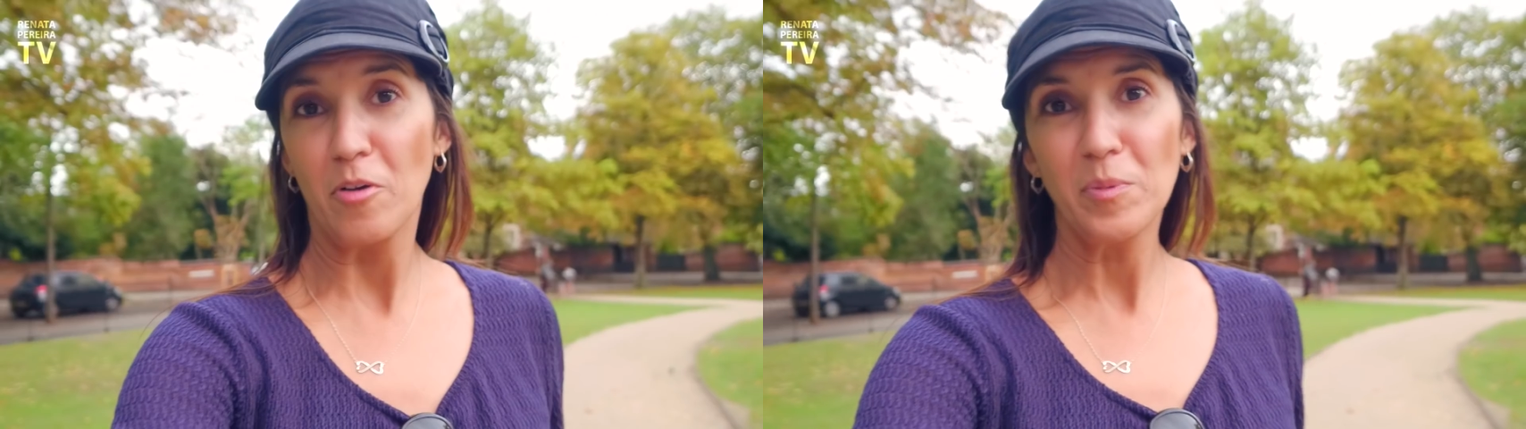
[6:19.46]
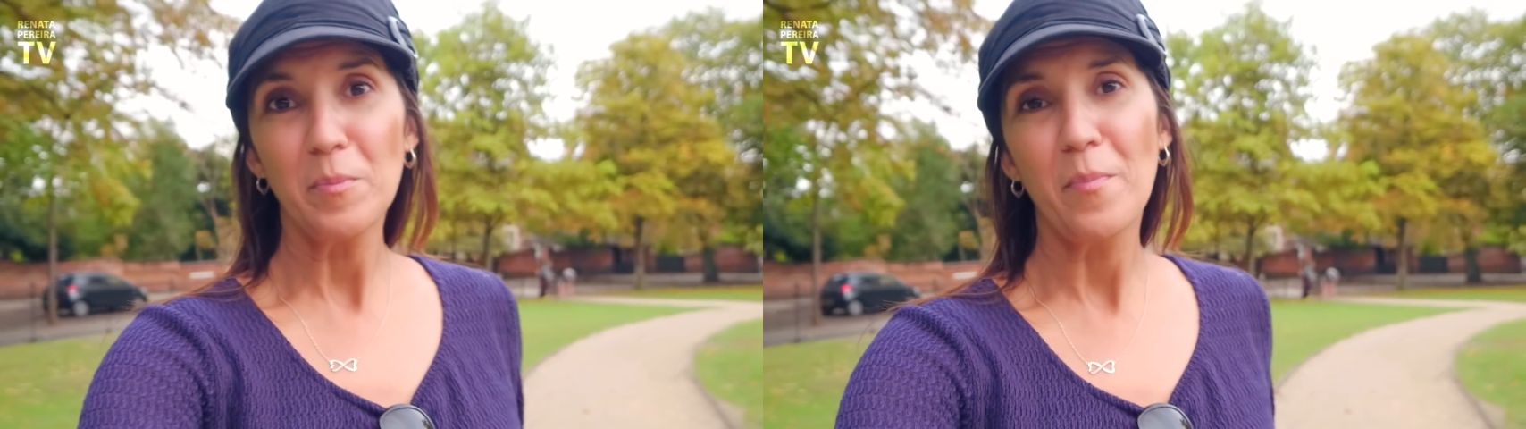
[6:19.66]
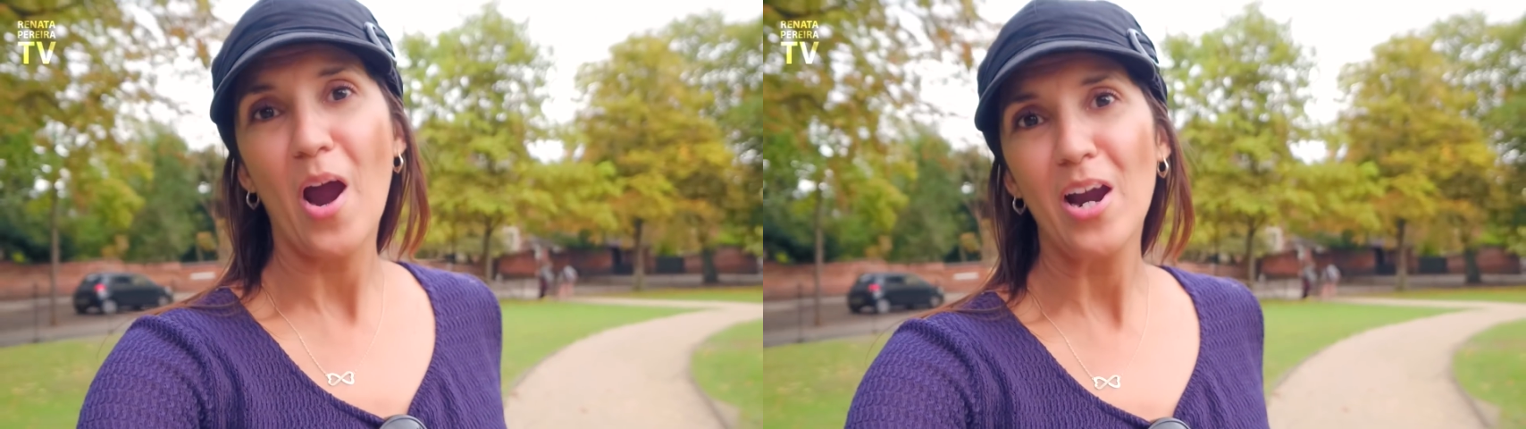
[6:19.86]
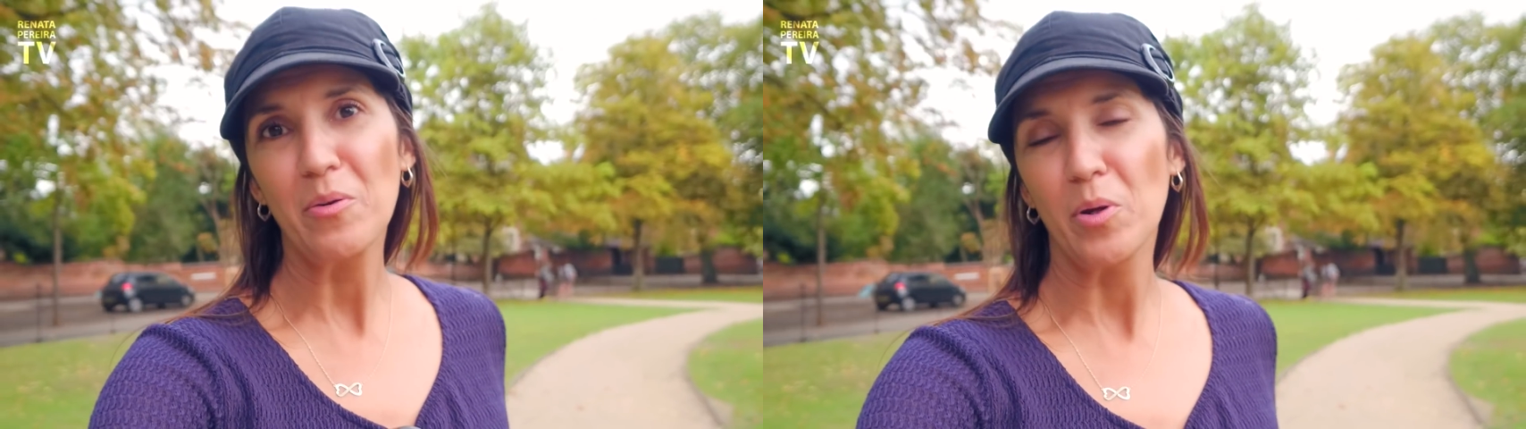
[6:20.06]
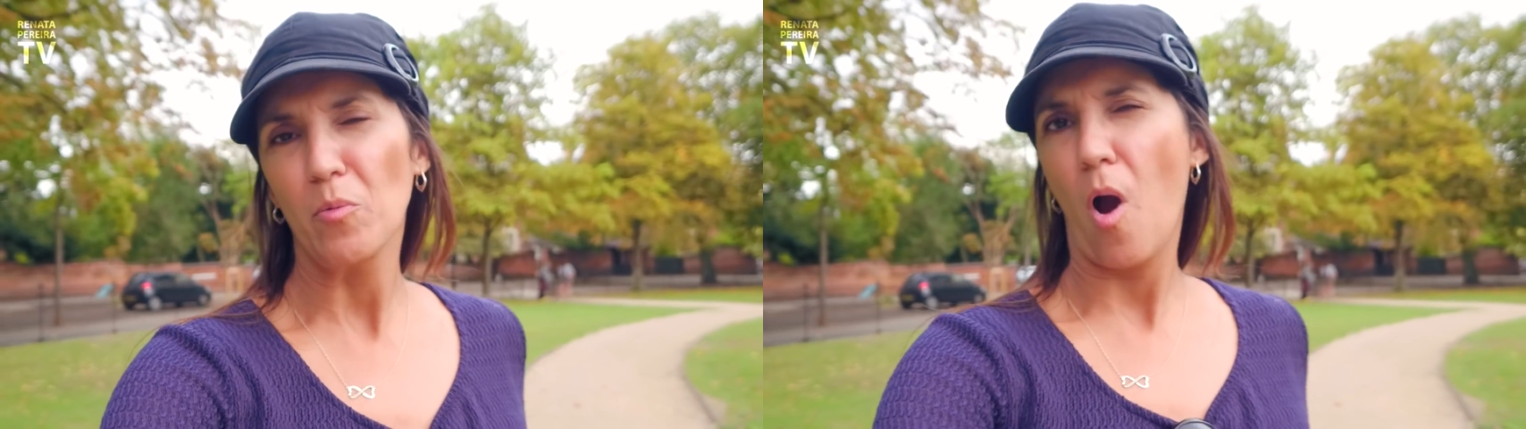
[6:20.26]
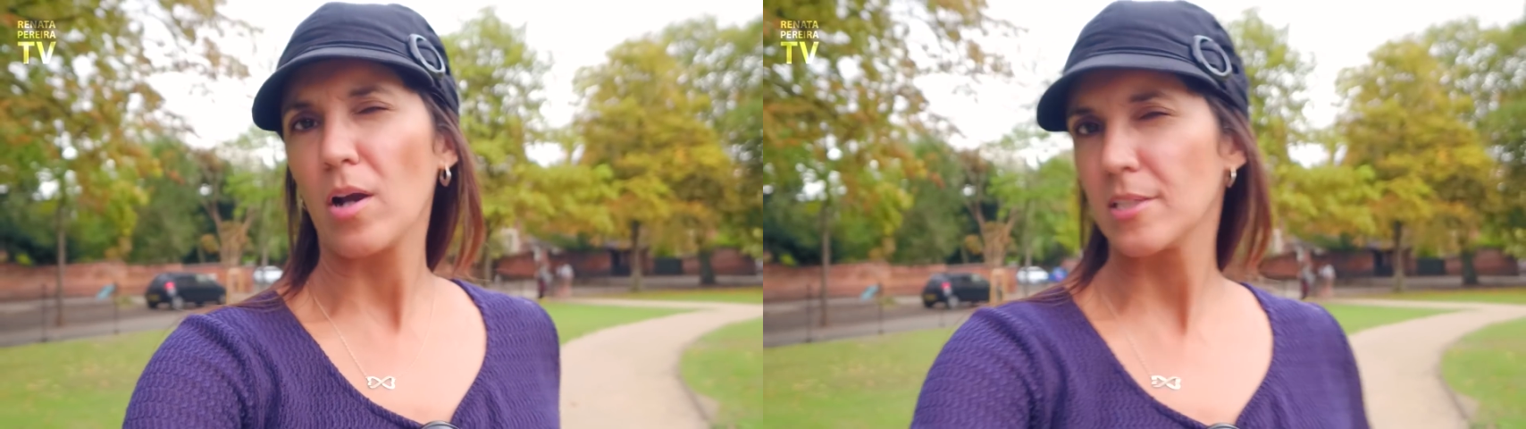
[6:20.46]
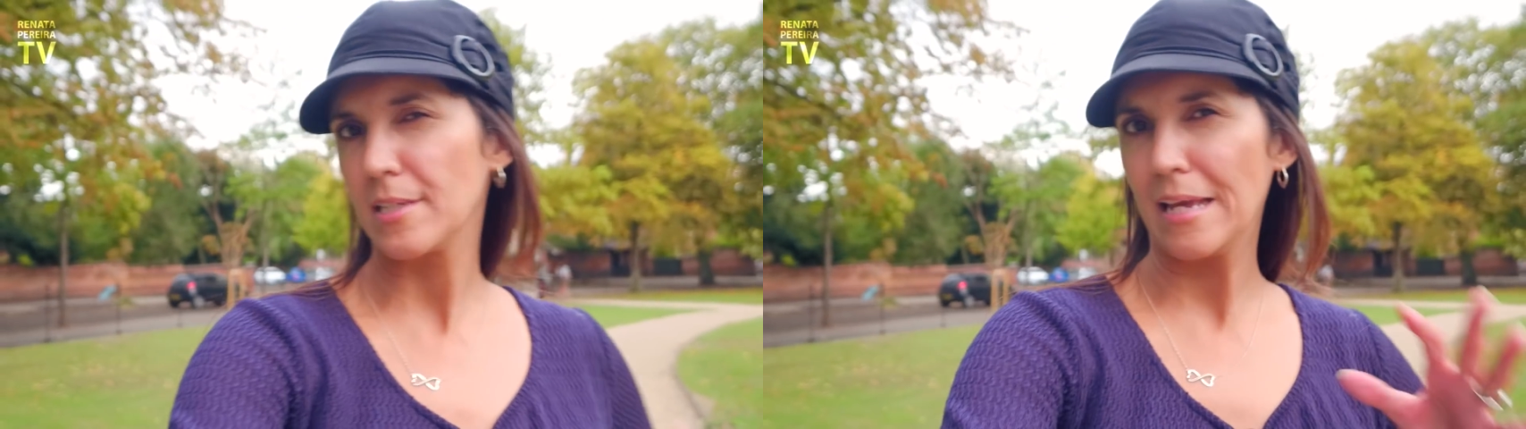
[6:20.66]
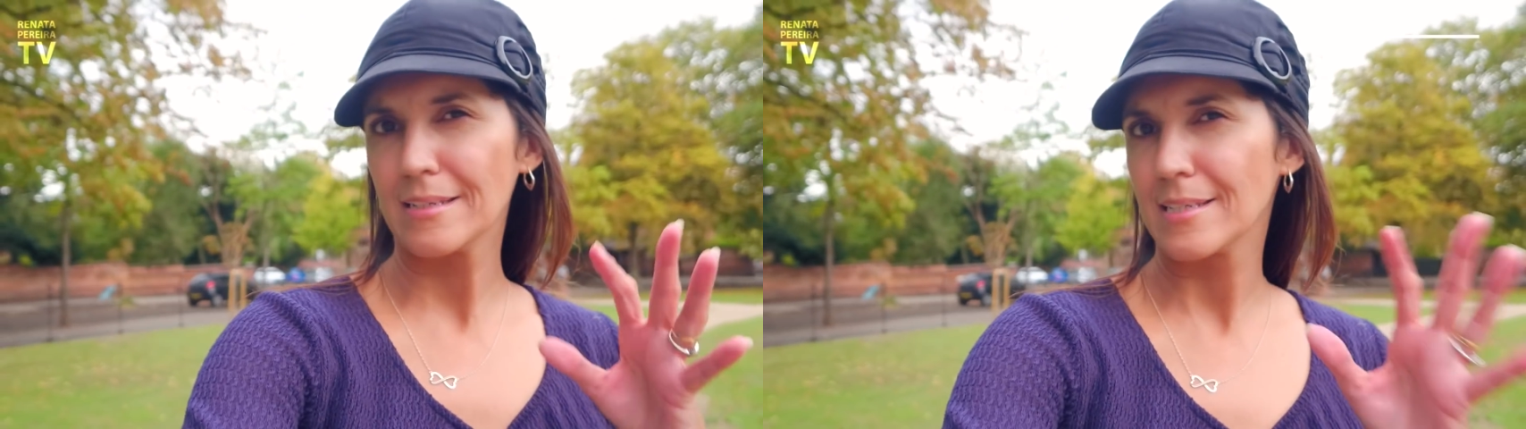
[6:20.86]
From the bar, we
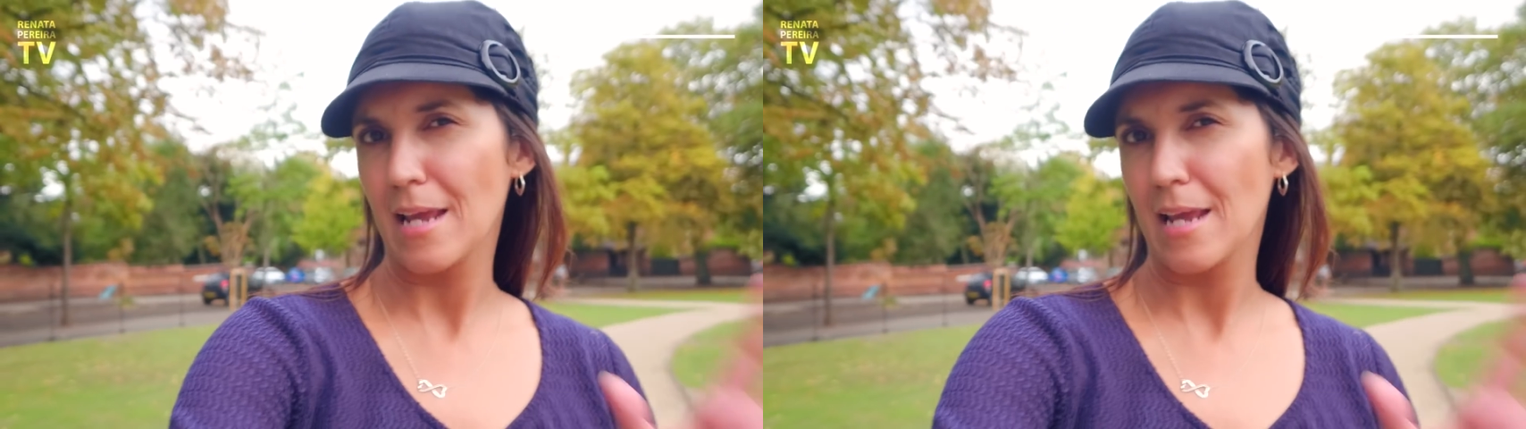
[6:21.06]
walked like